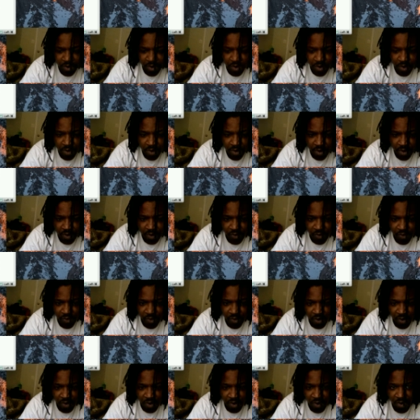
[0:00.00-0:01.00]

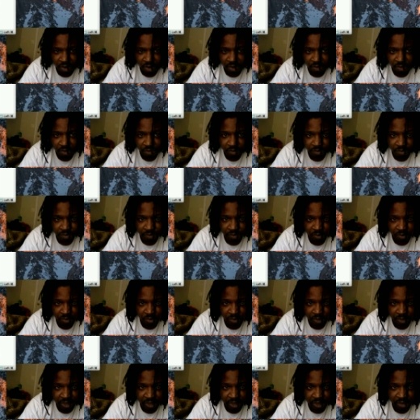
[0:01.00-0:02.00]
install. What was
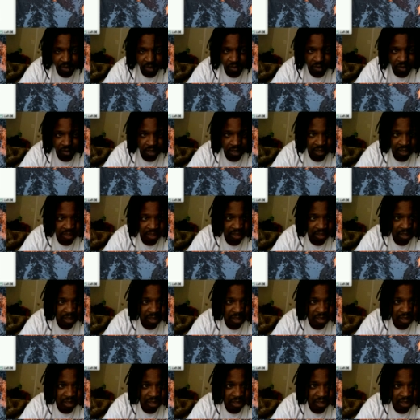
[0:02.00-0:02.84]
that last line? I